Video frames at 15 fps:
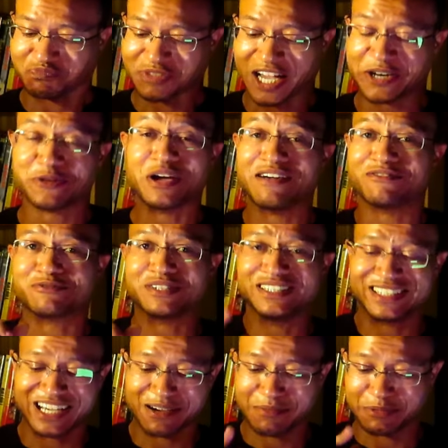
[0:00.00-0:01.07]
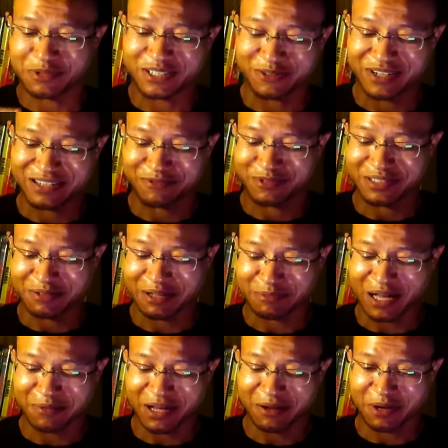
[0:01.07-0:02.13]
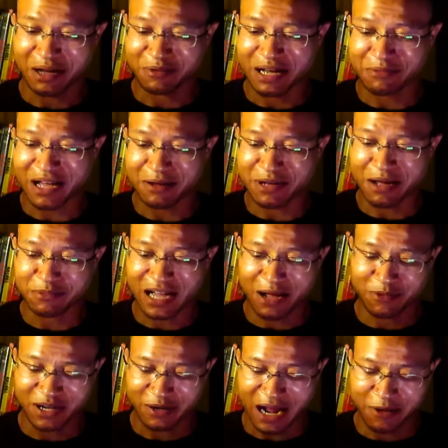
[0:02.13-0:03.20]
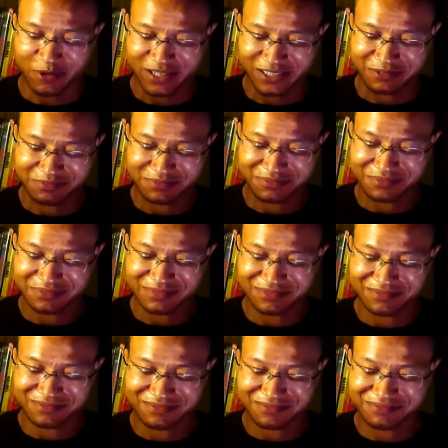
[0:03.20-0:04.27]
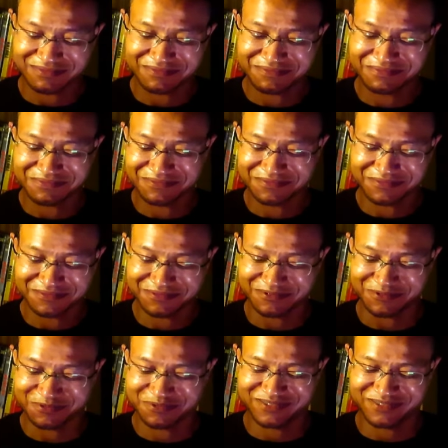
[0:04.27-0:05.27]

I do have it written down, but we're going to have... I want to...